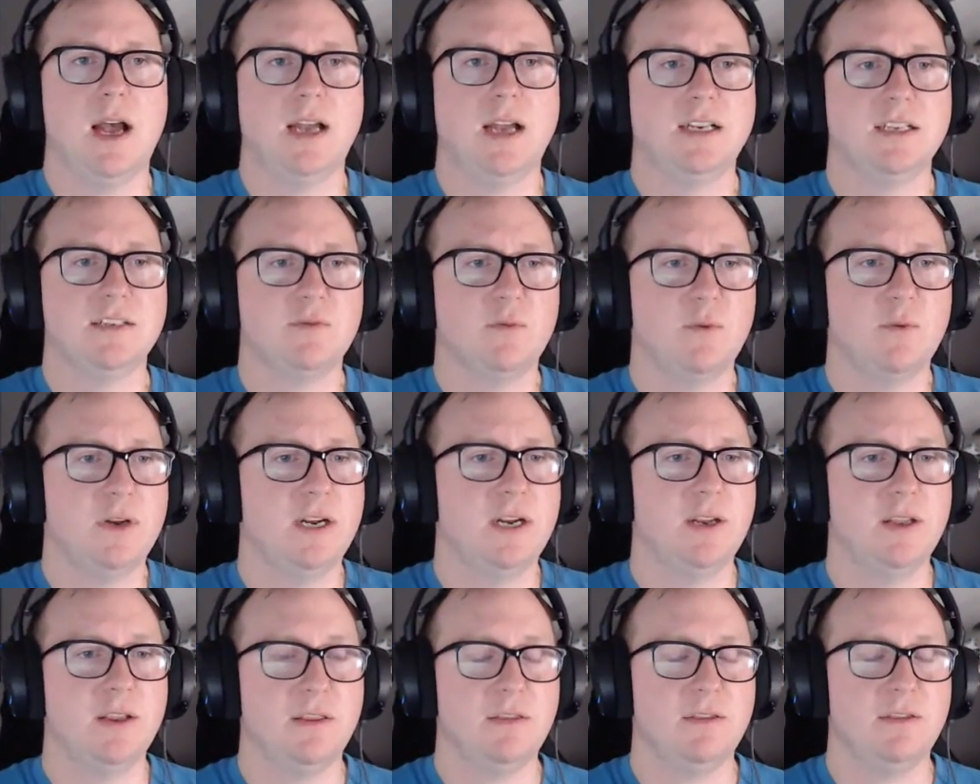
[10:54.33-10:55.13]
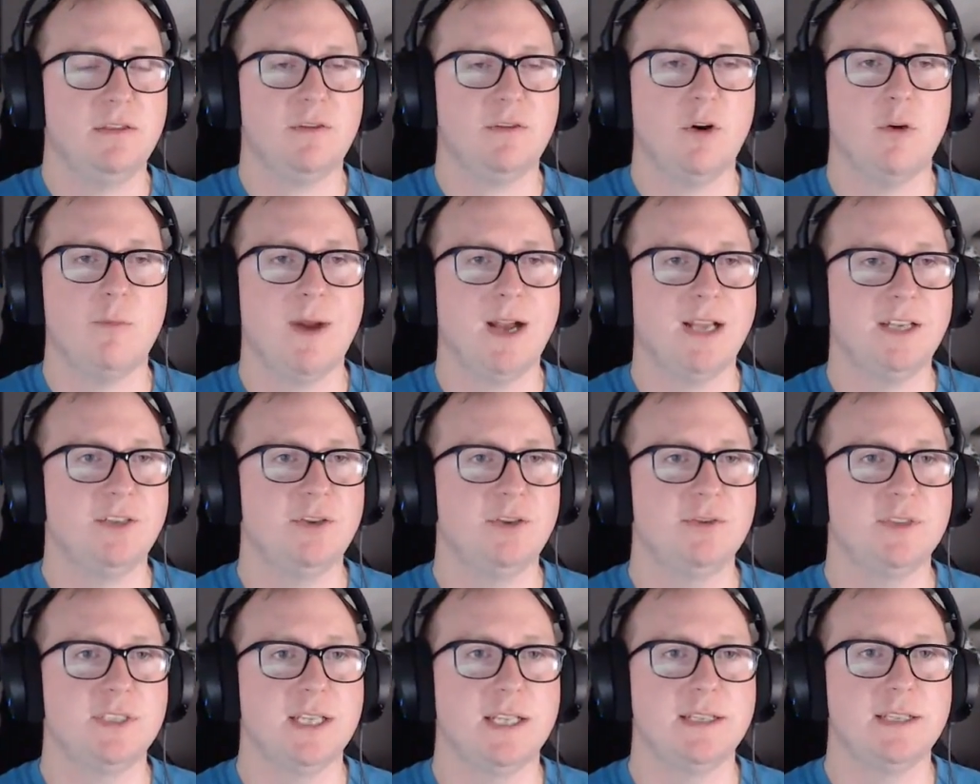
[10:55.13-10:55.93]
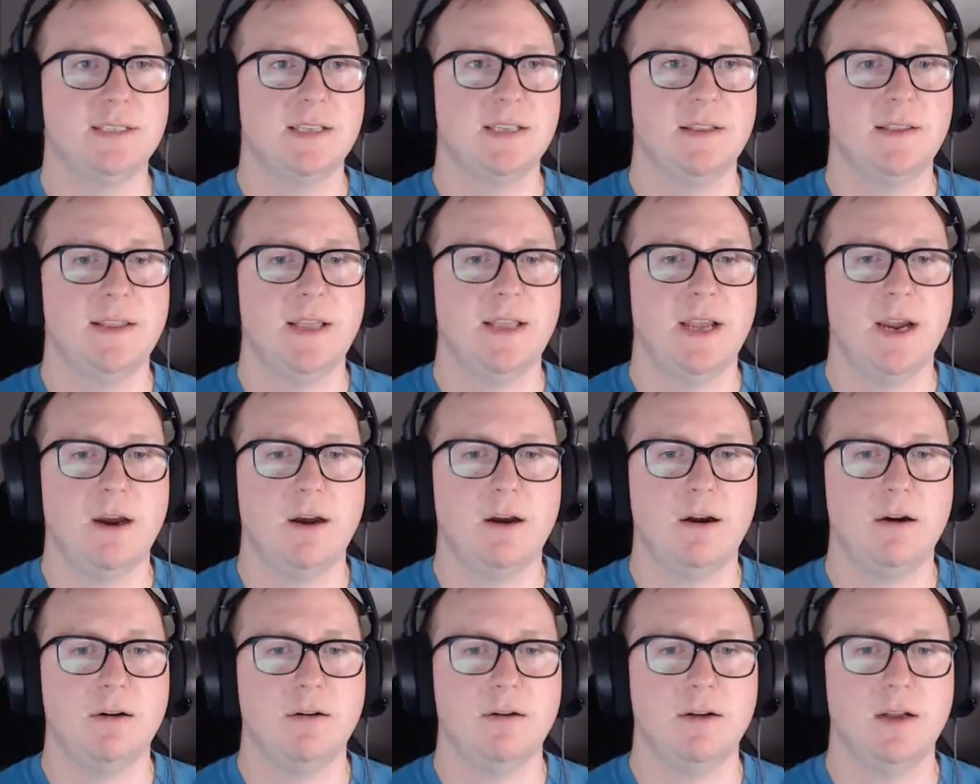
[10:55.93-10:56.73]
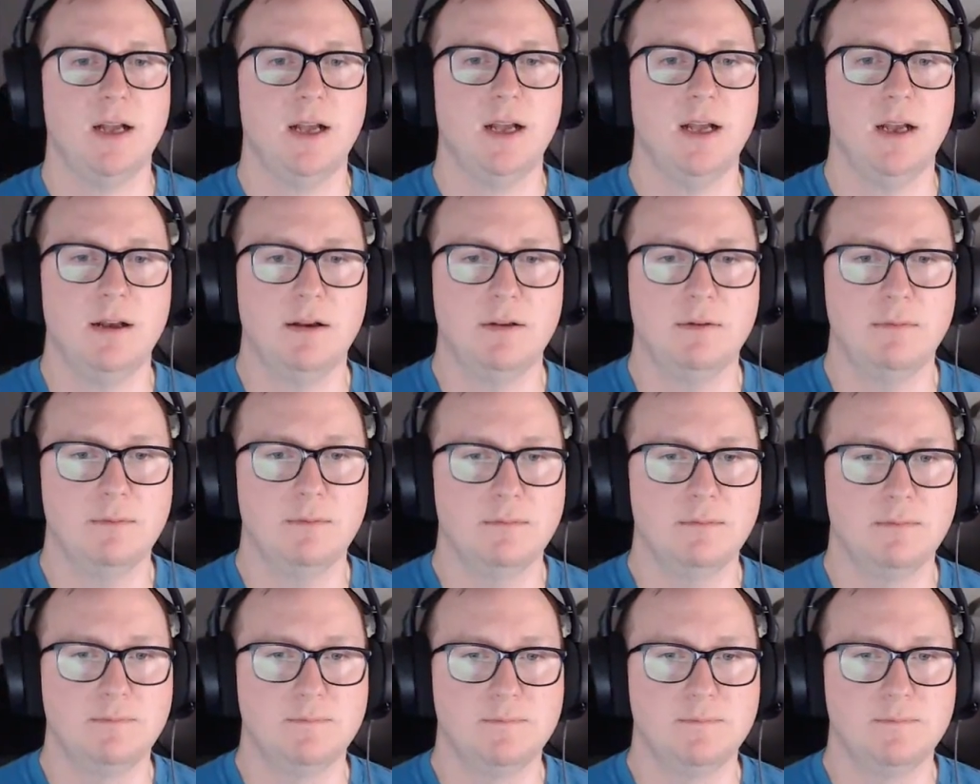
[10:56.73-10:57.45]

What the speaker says: I just wanted to throw my 2 cents in there. I'm